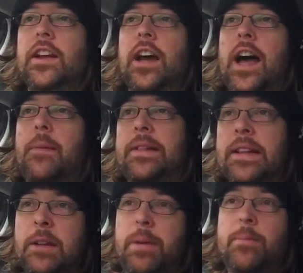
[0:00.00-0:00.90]
a
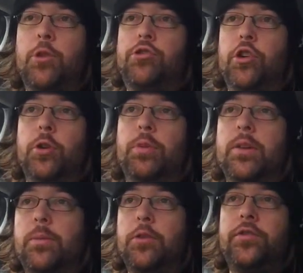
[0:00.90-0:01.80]
little bit more durable
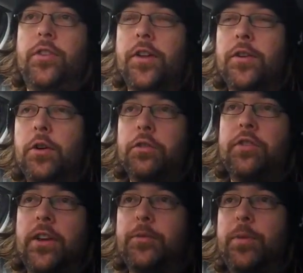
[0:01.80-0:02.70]
than most of the other Orc
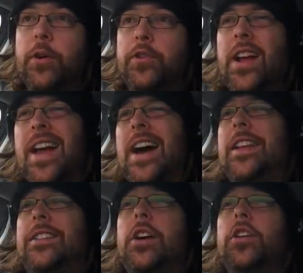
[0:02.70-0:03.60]
transports, and
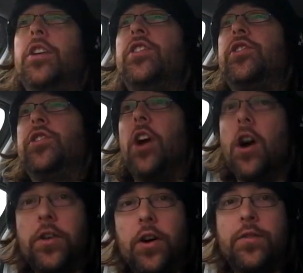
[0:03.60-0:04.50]
it's got a
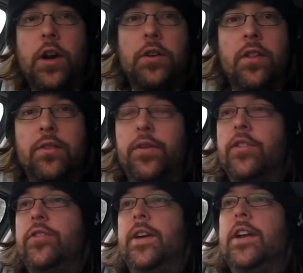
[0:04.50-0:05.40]
sod-off gun on the
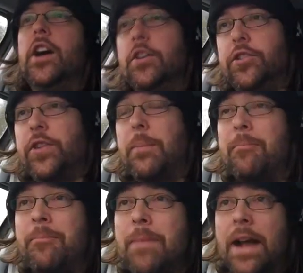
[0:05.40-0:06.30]
front of it. Just a
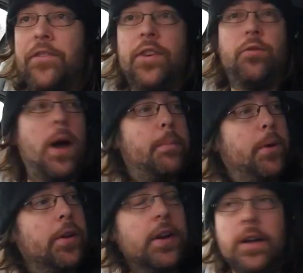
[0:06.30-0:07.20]
massive
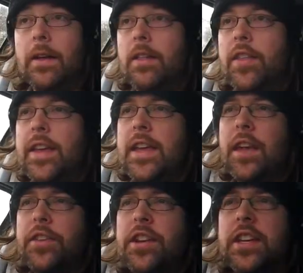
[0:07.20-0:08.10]
weapon.
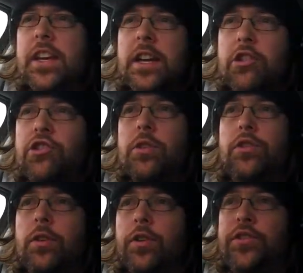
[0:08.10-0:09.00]
I think the Giga
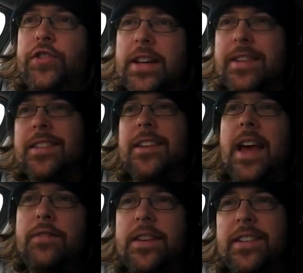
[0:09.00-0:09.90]
Shooter is
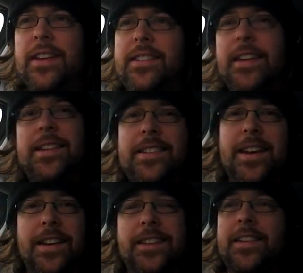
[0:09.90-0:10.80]
heavy
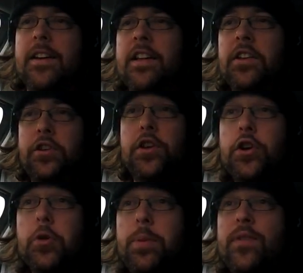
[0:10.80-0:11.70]
6d6, so you
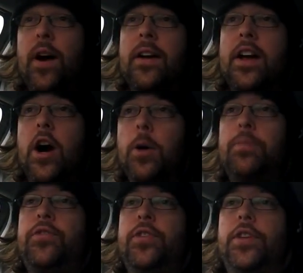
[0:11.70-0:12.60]
could be firing up
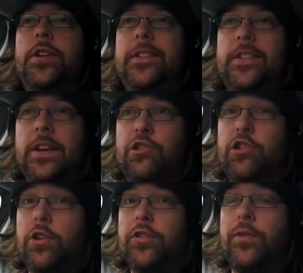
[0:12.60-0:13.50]
to 36
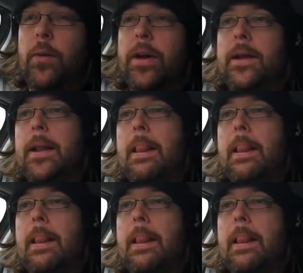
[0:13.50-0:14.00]
shots from it,